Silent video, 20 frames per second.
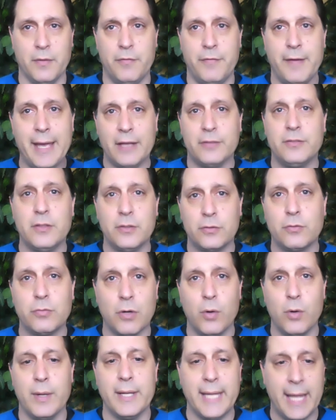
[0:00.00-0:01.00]
the fastest
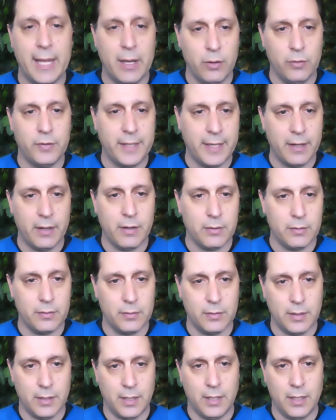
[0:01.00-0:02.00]
growing healthcare
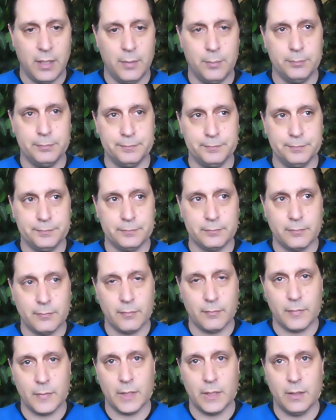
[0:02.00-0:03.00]
um,
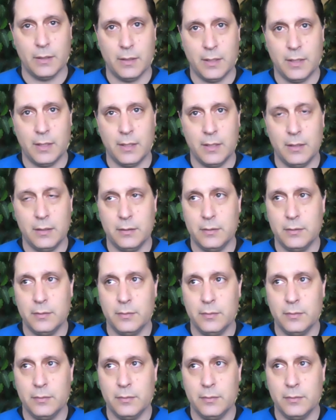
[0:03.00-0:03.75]
uh,